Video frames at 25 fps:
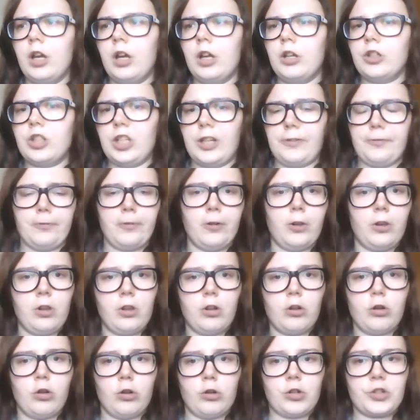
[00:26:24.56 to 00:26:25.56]
TEFL
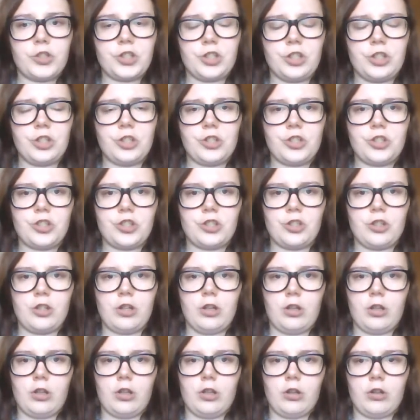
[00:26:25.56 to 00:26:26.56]
courses
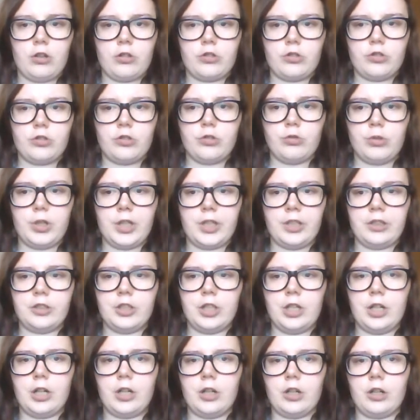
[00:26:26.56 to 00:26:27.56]
during
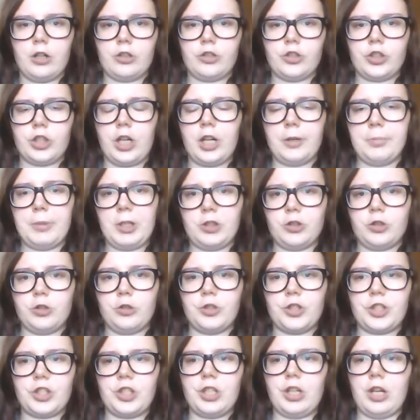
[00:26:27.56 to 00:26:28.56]
their time at
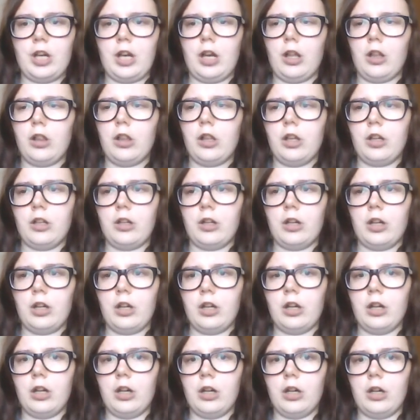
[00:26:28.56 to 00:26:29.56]
UCL.
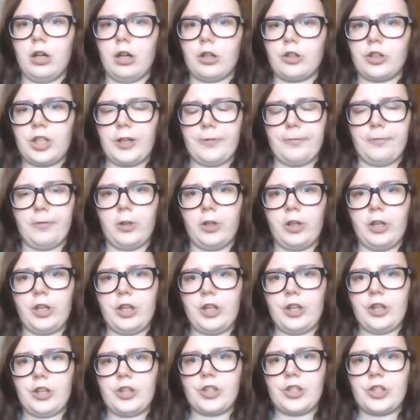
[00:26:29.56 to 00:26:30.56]
TEFL
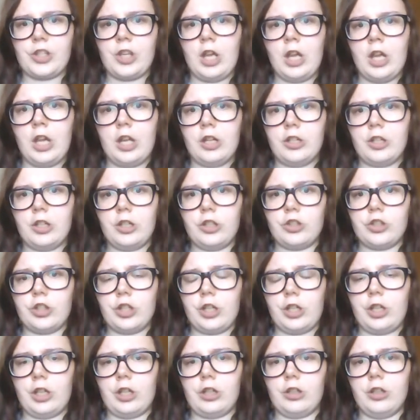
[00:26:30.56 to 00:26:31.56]
is
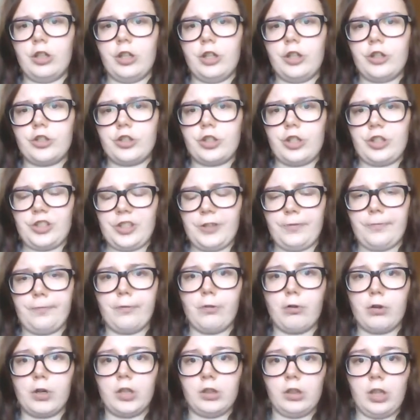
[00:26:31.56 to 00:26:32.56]
teaching English as a
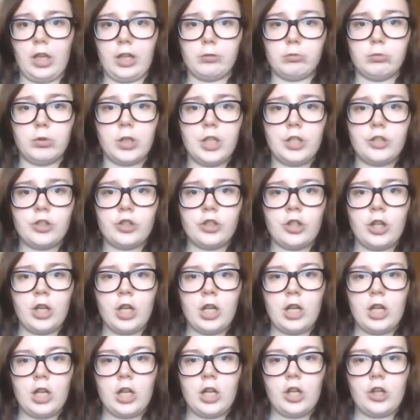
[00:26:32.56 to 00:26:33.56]
foreign language.
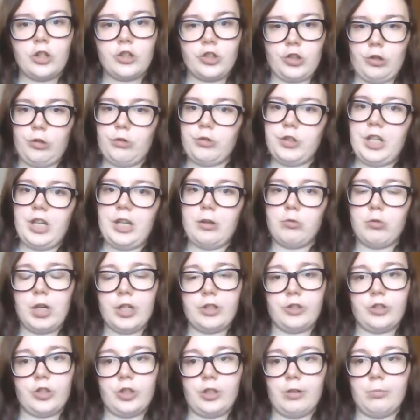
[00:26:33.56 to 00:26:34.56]
So they
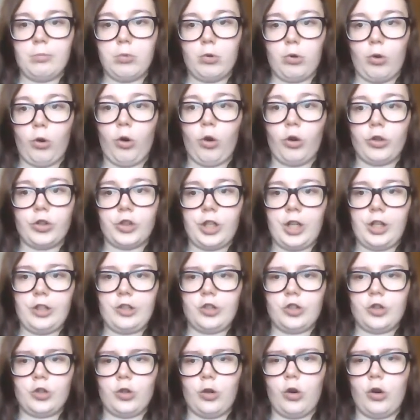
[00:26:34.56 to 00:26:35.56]
went abroad and
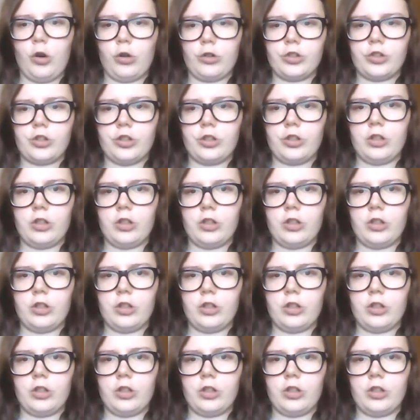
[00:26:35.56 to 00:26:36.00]
taught